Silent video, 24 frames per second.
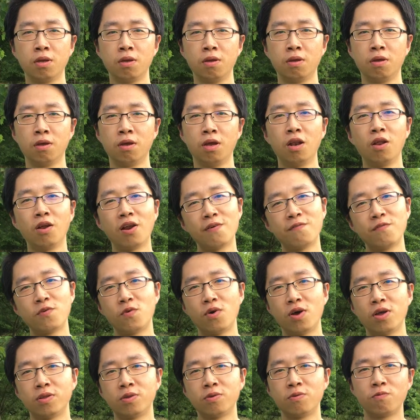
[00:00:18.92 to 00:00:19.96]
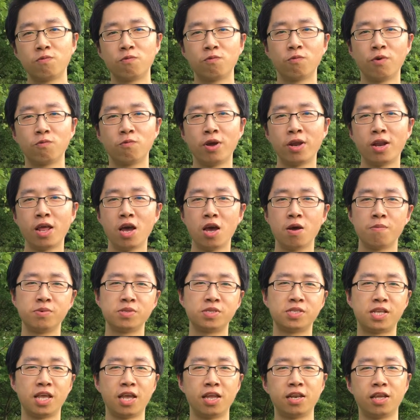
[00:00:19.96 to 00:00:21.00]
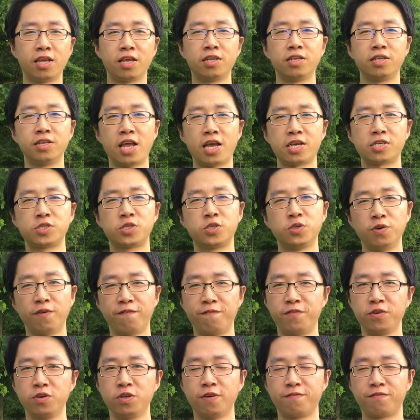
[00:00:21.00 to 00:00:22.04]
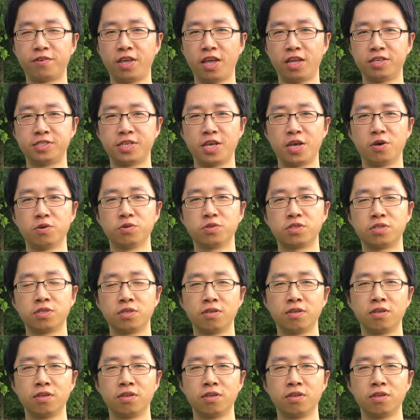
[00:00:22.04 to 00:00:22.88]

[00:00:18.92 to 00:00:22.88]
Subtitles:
Hello everyone. Right now I'm standing next to a field of cattails.